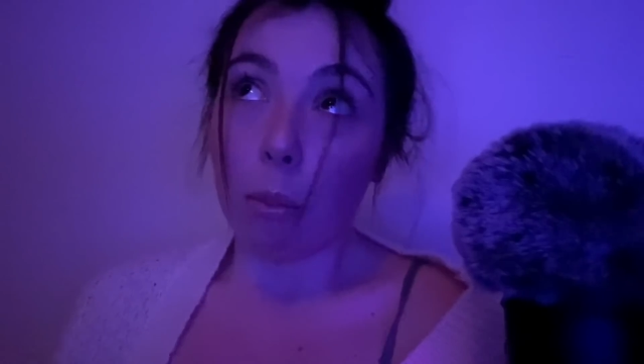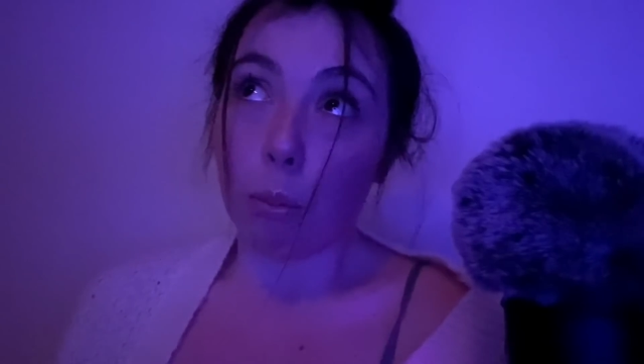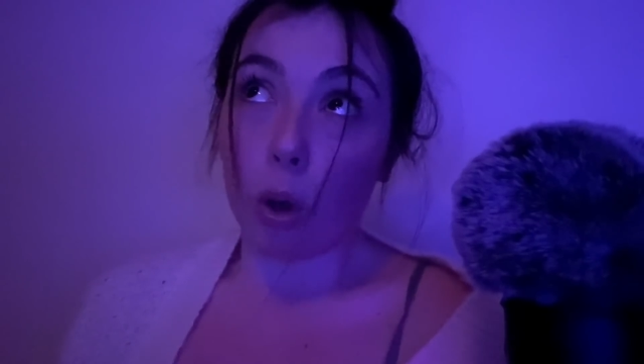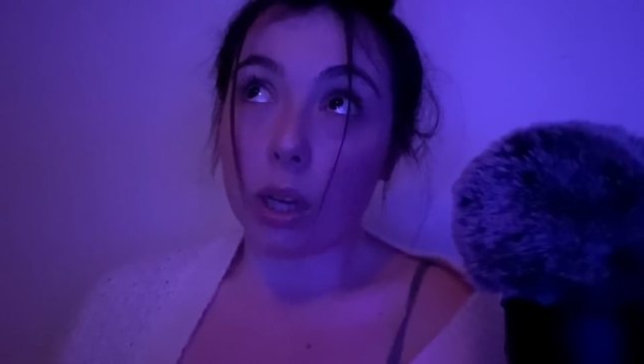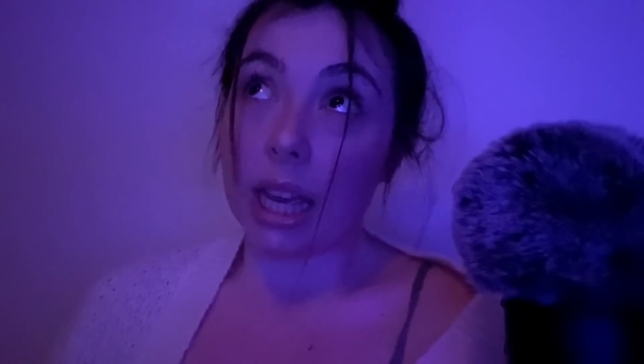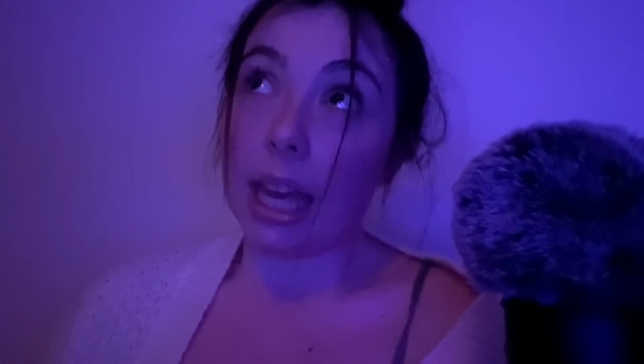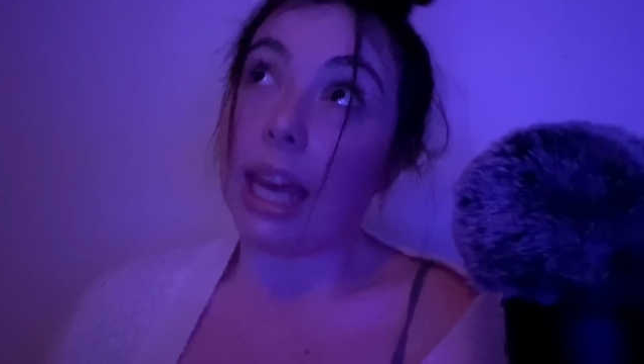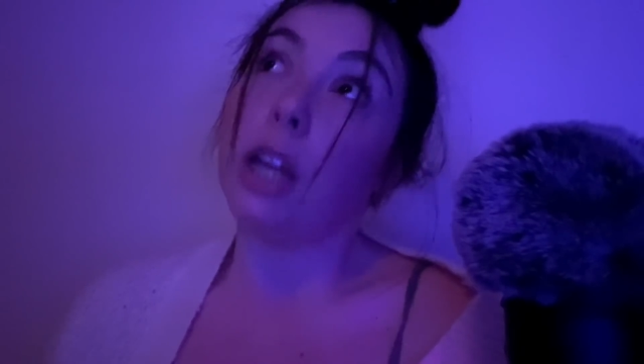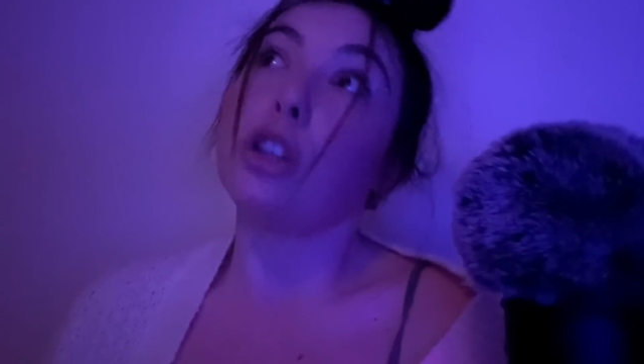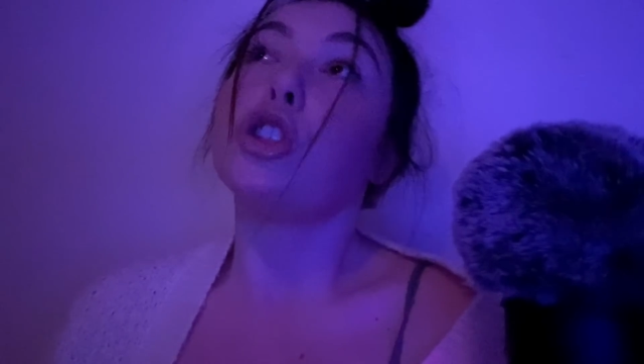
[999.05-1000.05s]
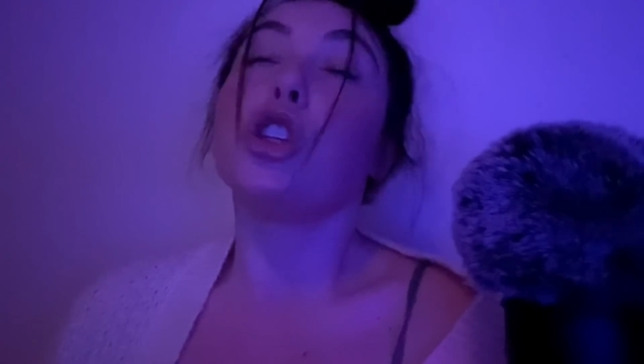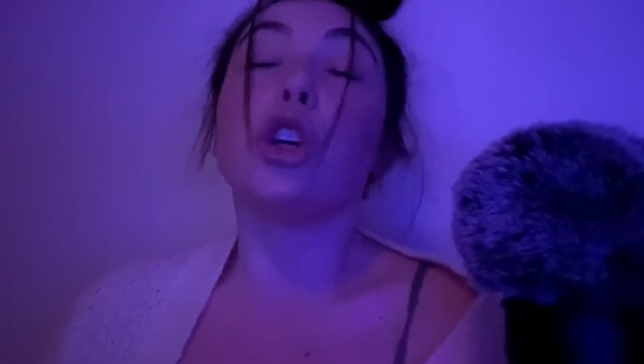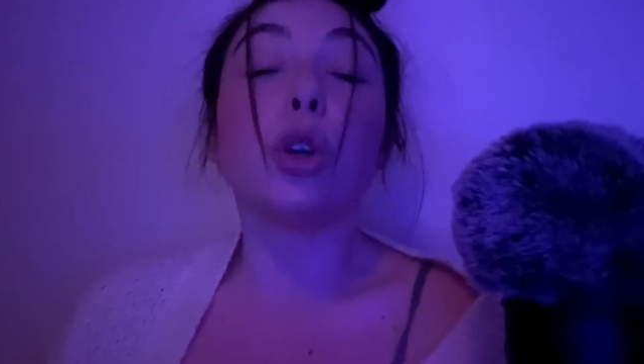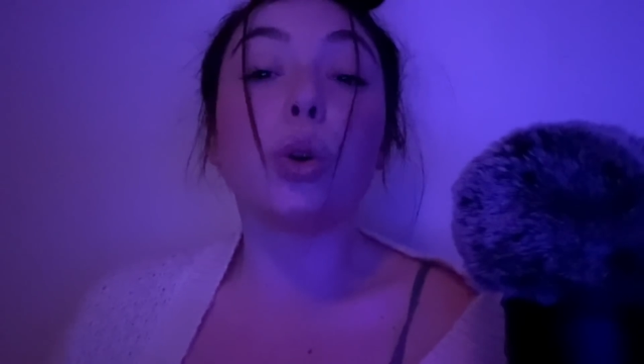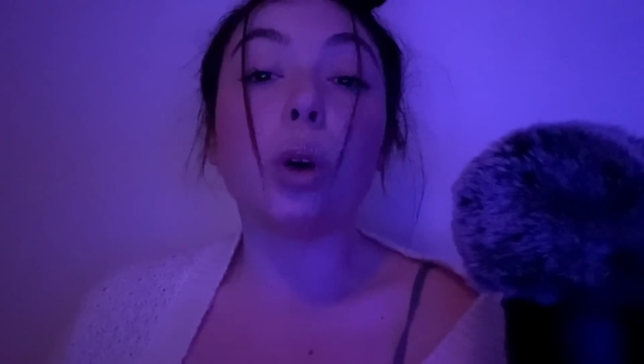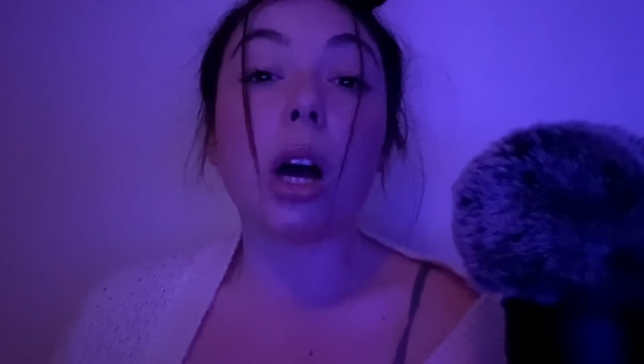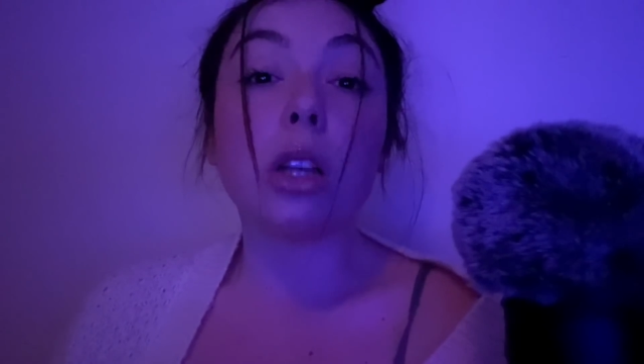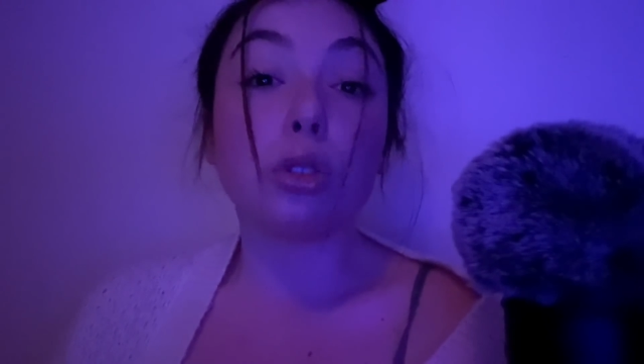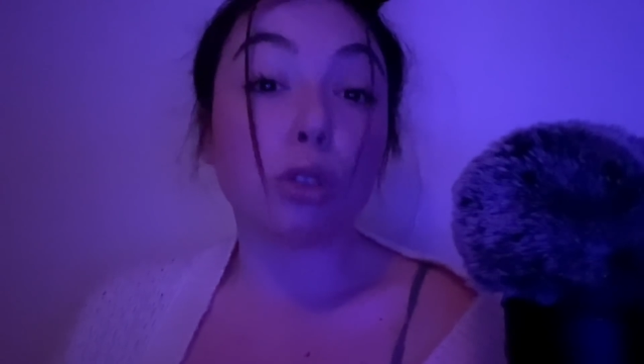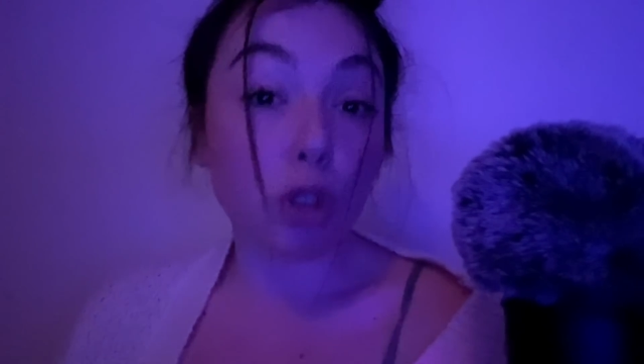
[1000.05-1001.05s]
body to
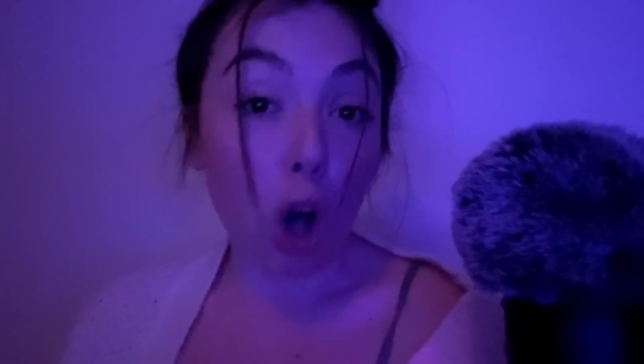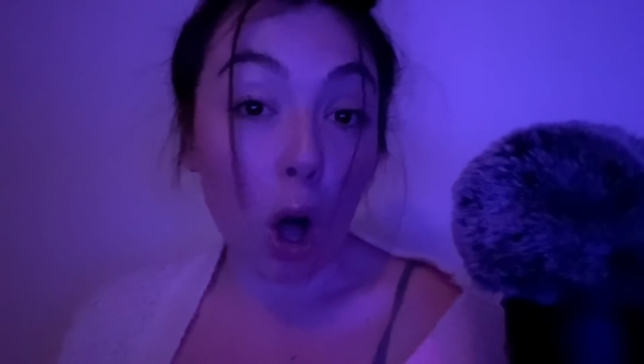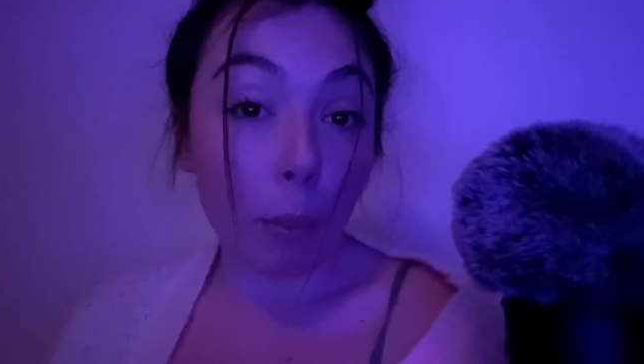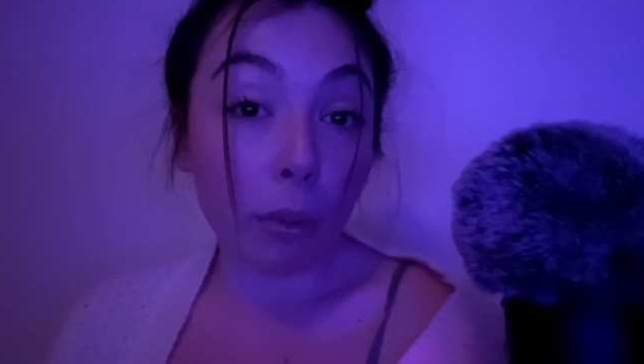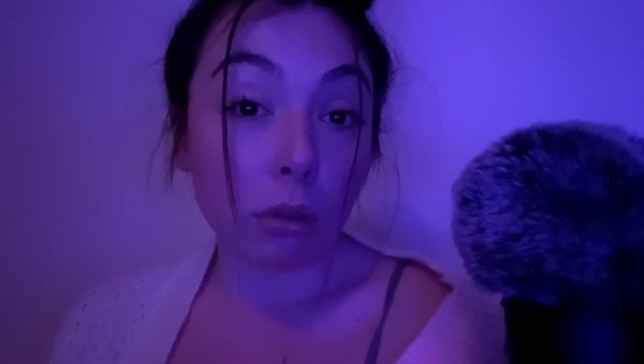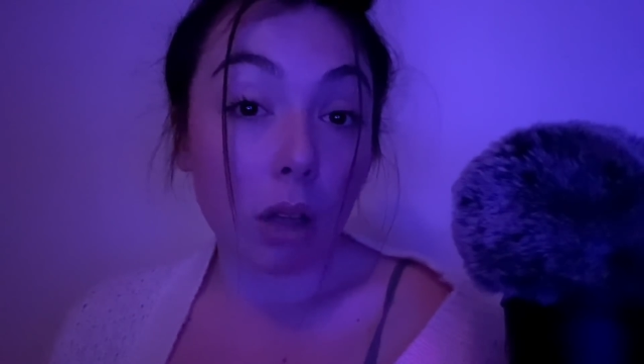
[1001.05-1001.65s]
stop